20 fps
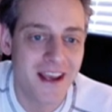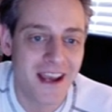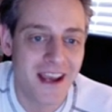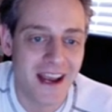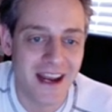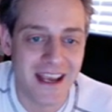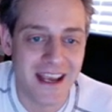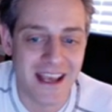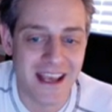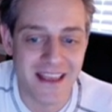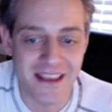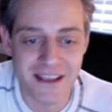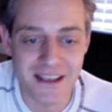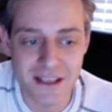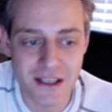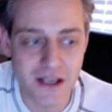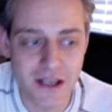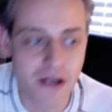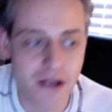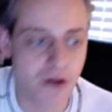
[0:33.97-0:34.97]
And again, this
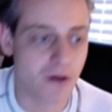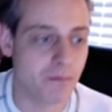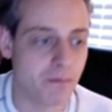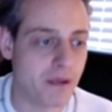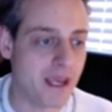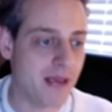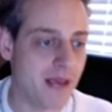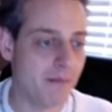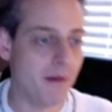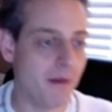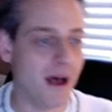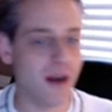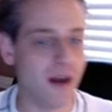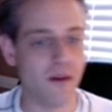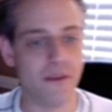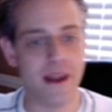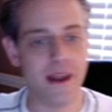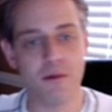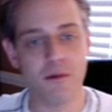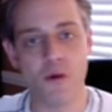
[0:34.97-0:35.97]
is the European model
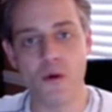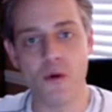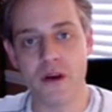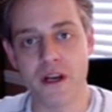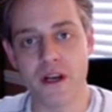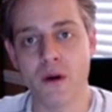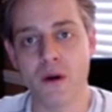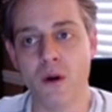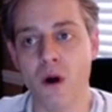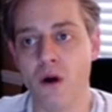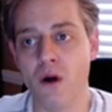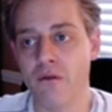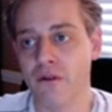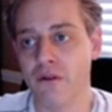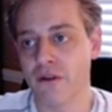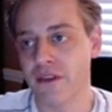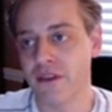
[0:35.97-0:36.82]
that I'm going to go over.